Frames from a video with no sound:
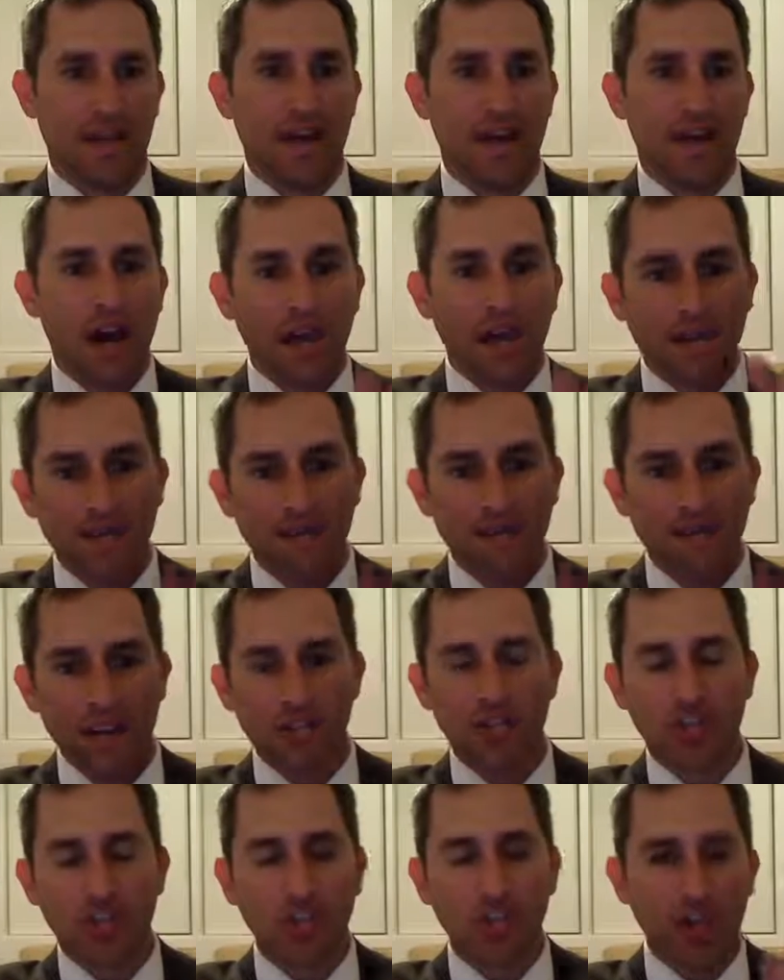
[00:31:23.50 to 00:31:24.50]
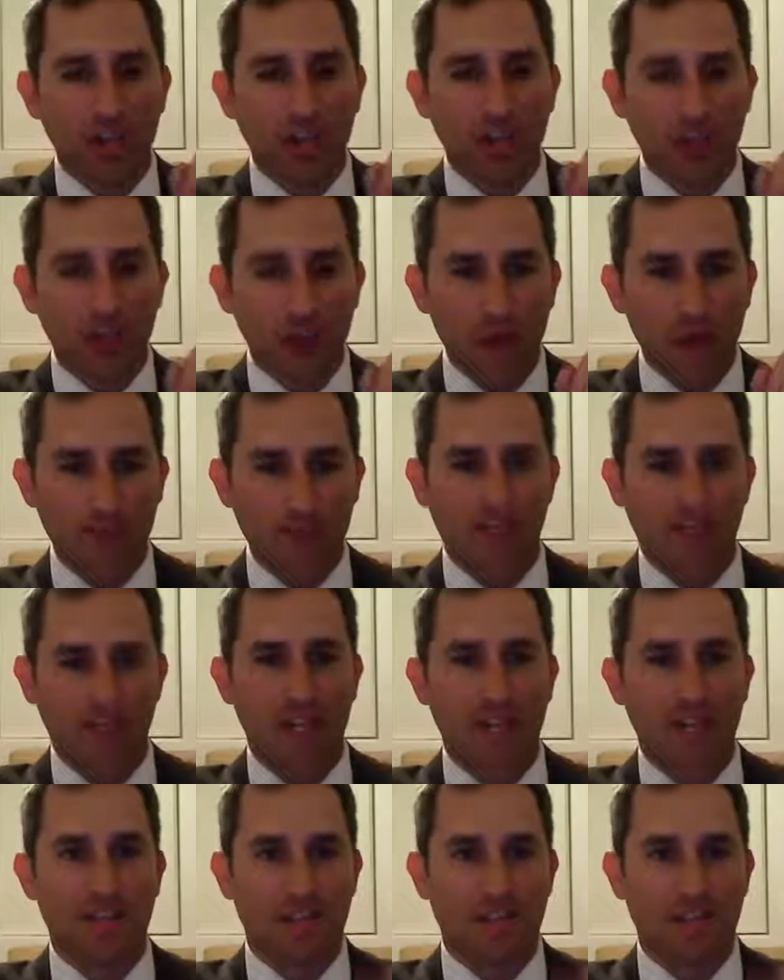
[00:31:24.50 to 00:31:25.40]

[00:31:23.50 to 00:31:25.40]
on official websites